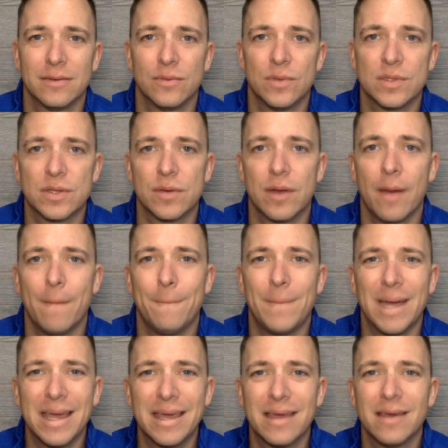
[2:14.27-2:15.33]
What's going on,
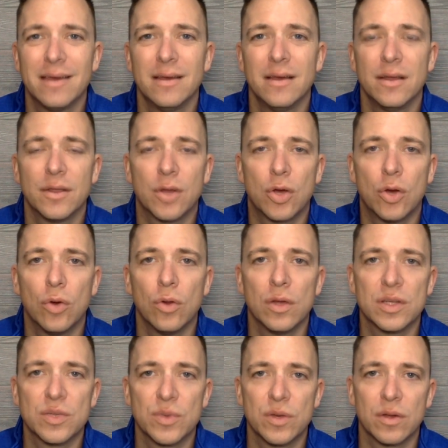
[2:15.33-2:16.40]
Mike? The
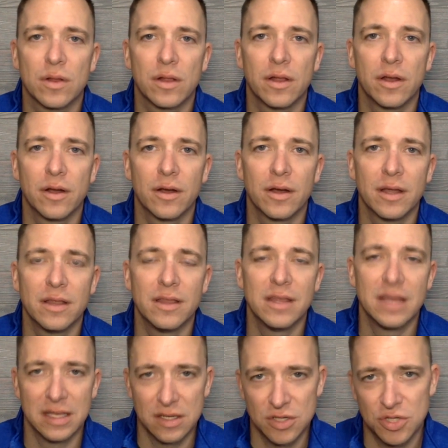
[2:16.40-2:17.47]
coolest window cleaner in the
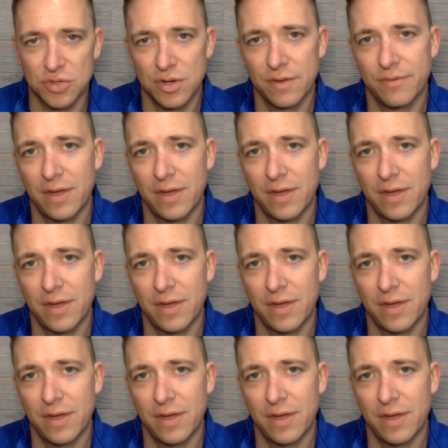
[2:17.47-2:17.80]
industry.